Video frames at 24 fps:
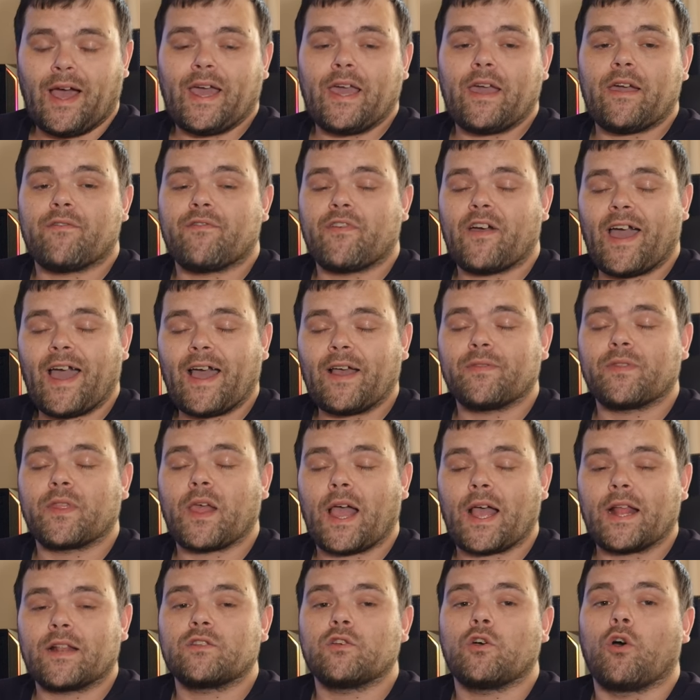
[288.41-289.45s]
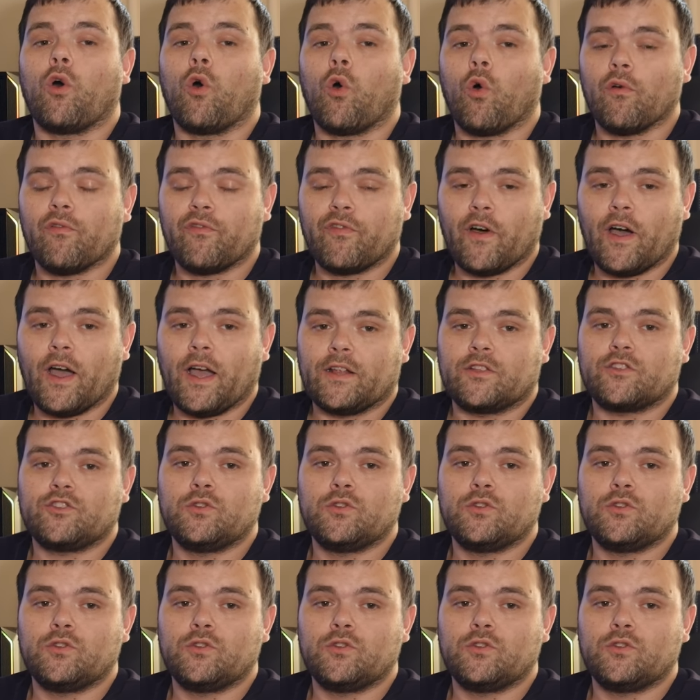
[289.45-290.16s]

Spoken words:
I have had that over